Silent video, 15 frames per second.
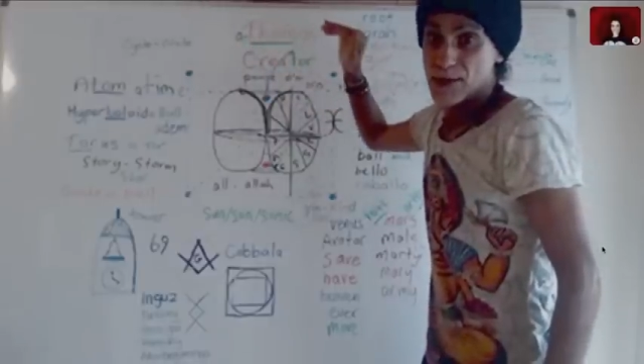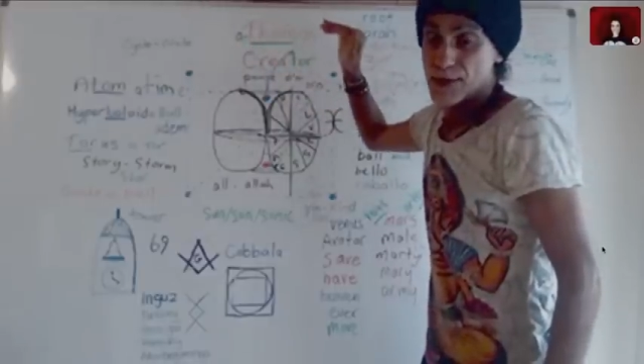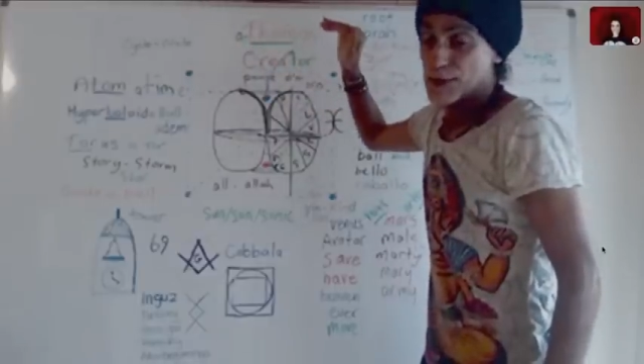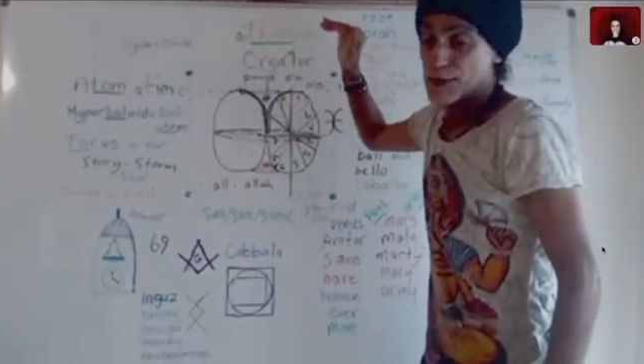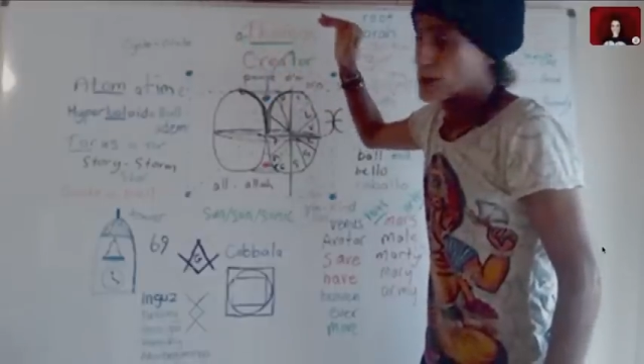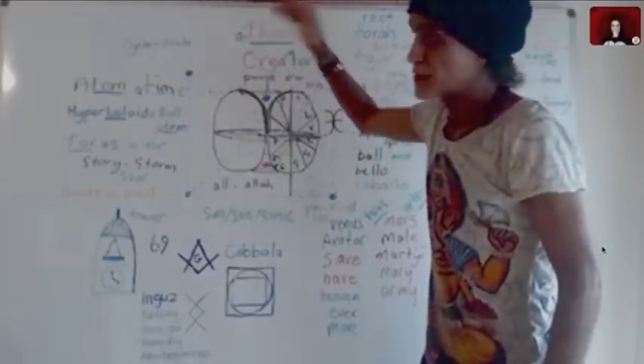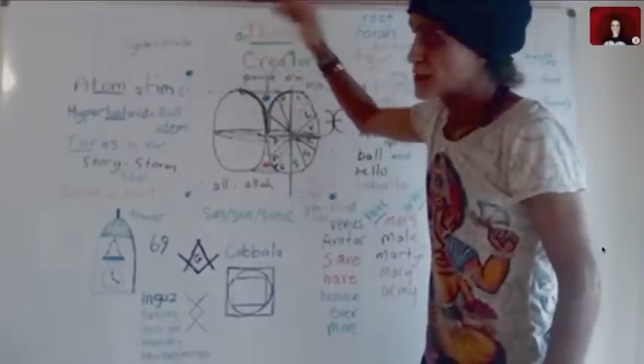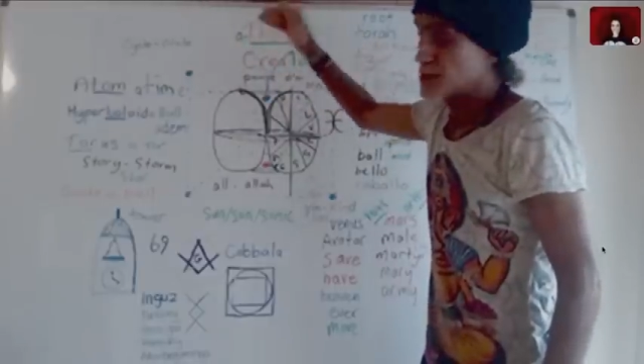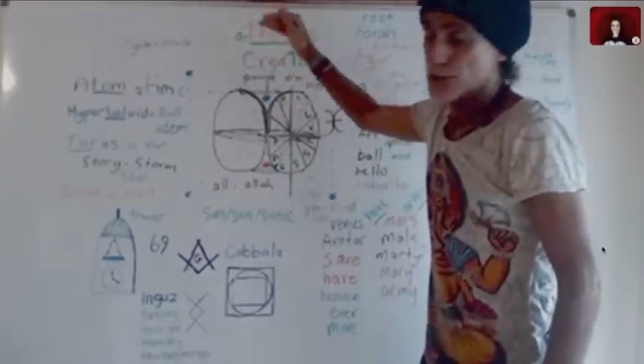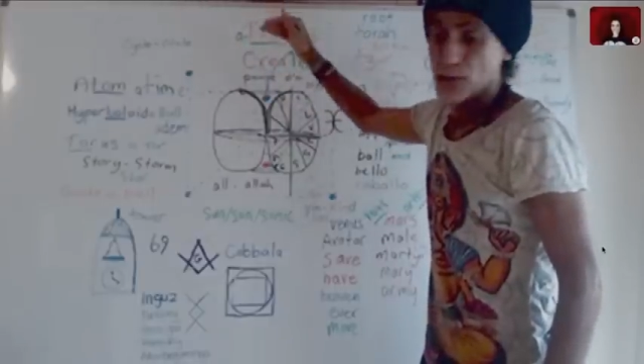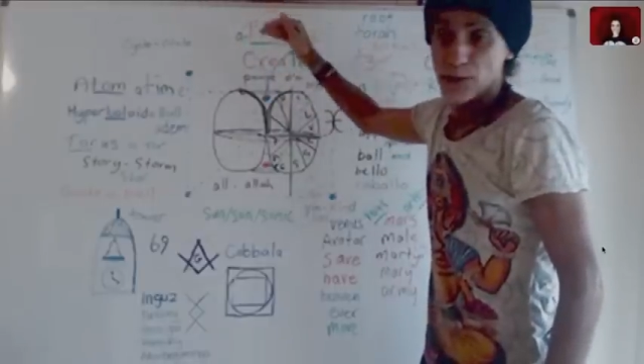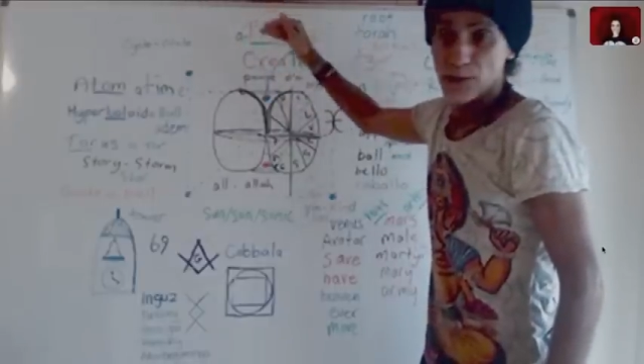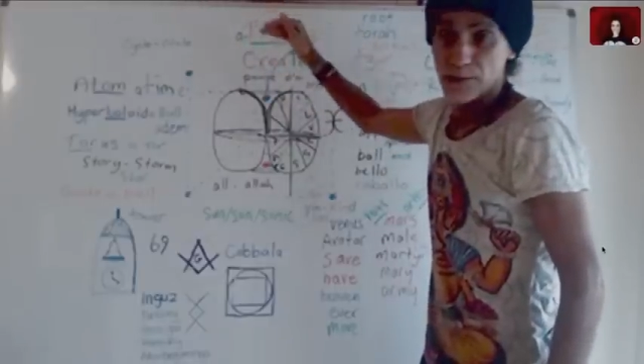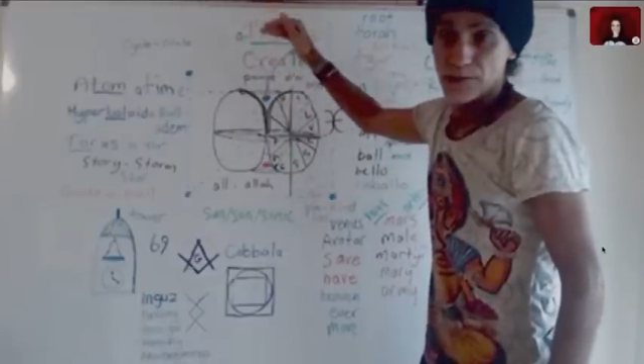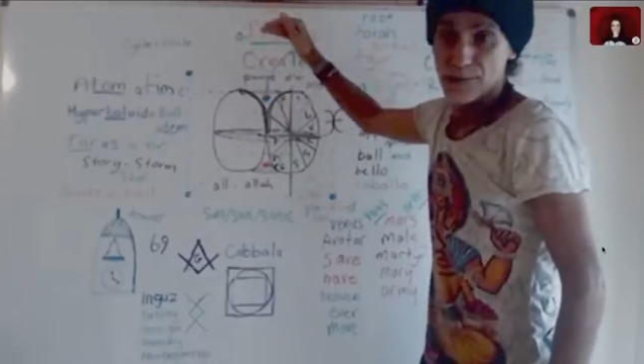the
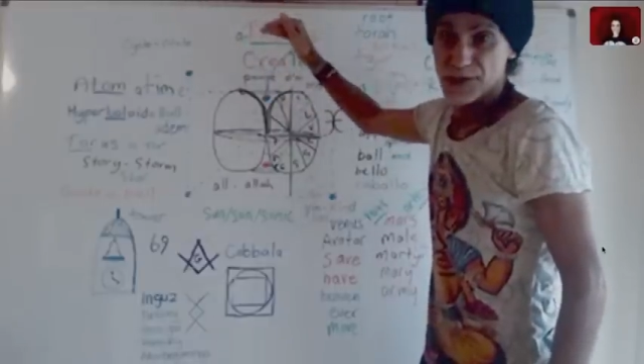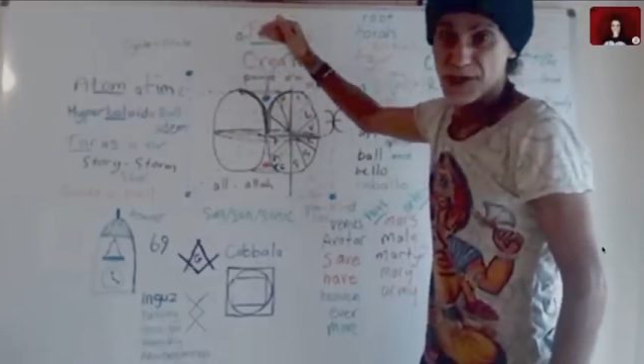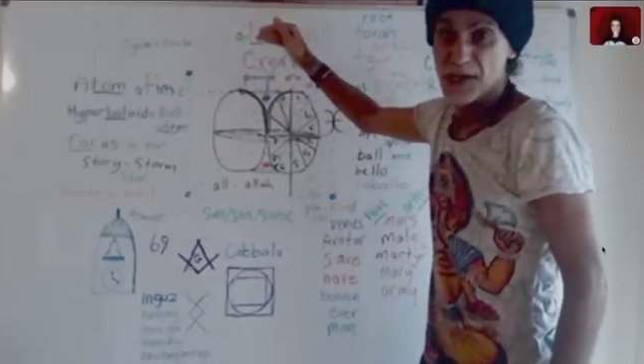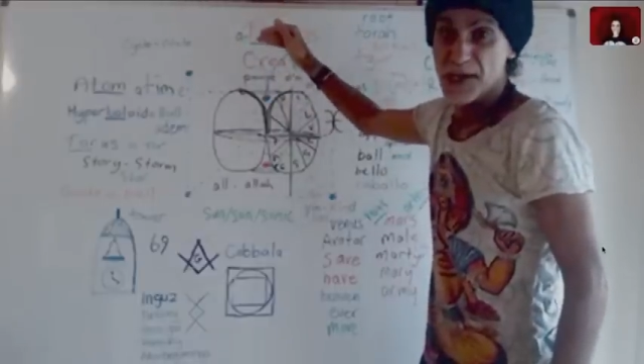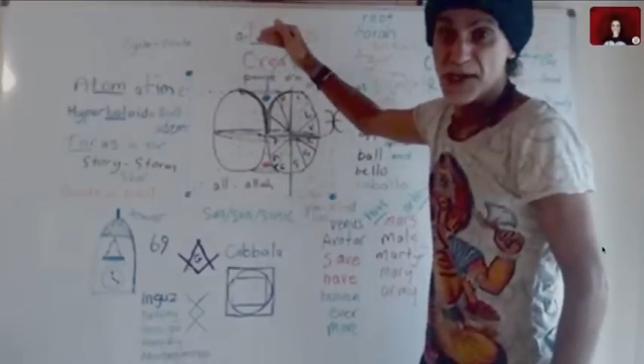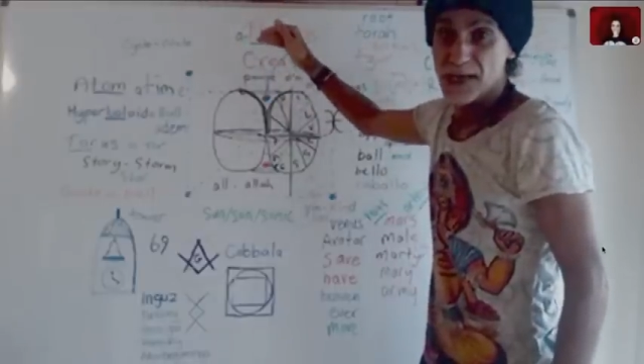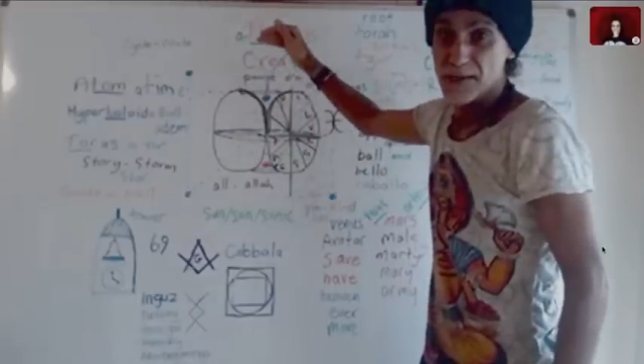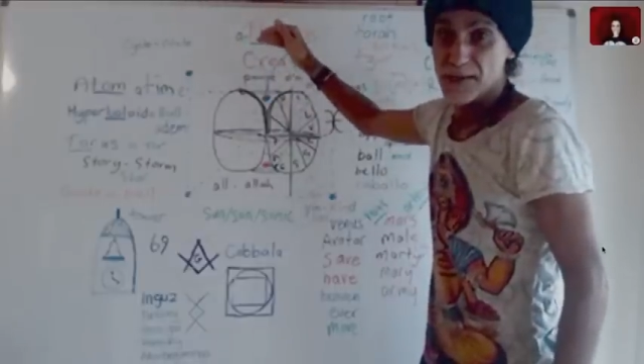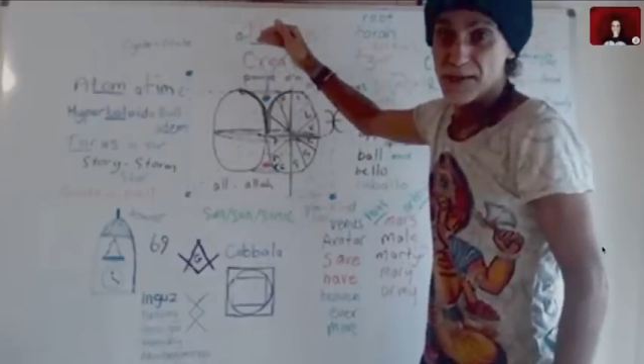crystal sea